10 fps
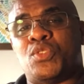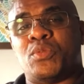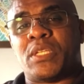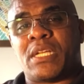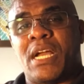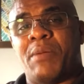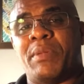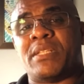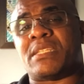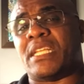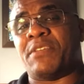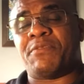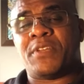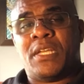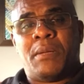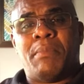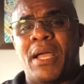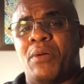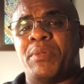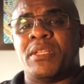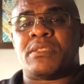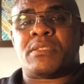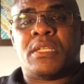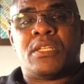you in the comments, and if by all means,